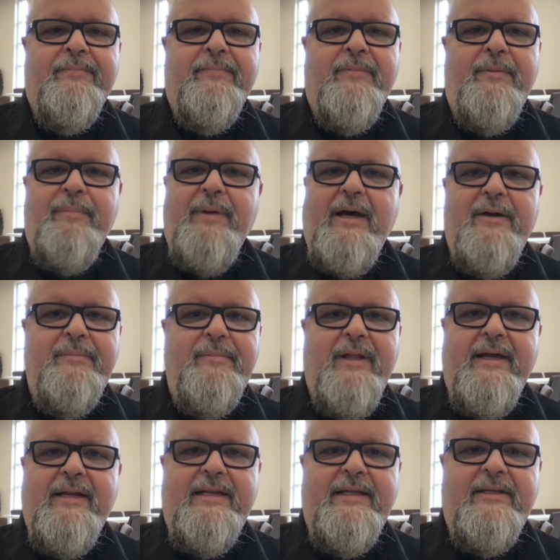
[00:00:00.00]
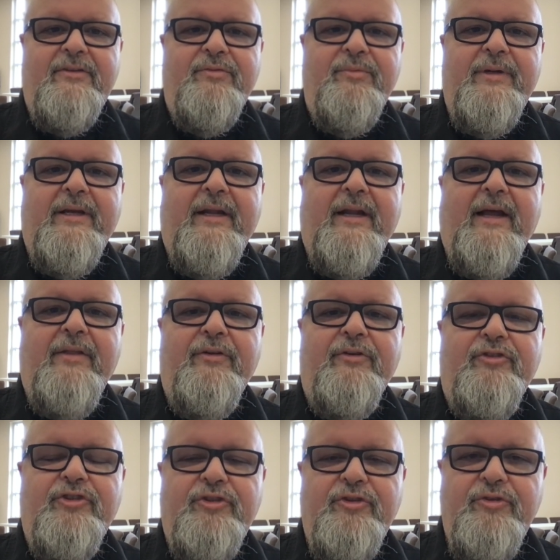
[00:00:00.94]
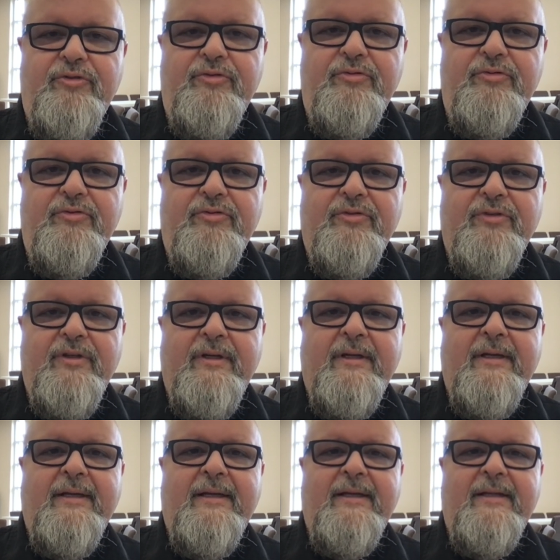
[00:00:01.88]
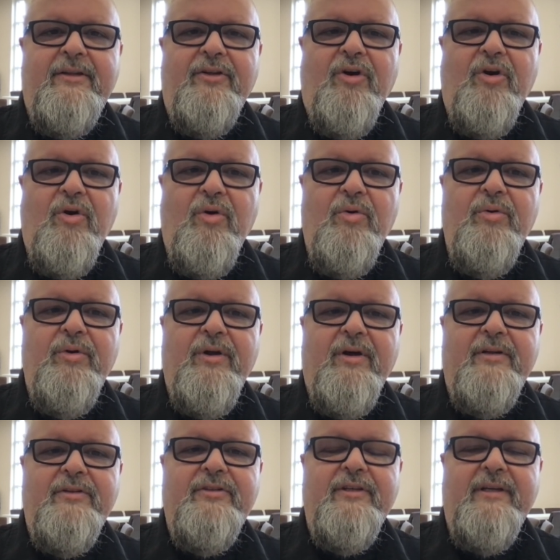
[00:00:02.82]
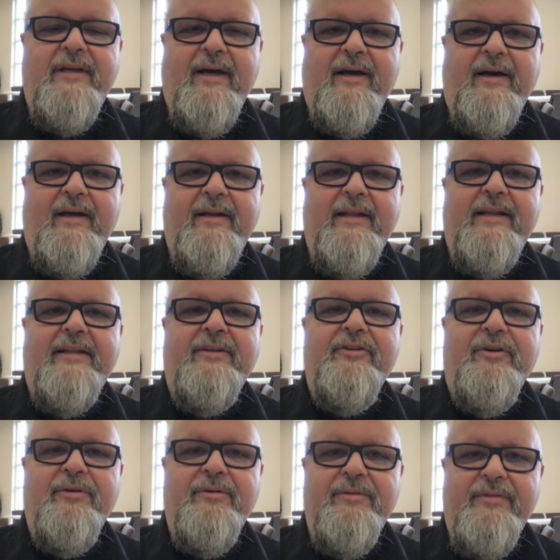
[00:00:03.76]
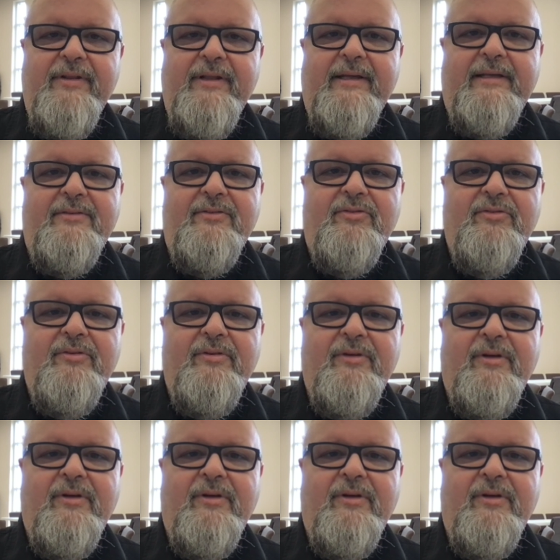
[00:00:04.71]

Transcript: The bottom line is, we can either choose to hold on to God and eternal things,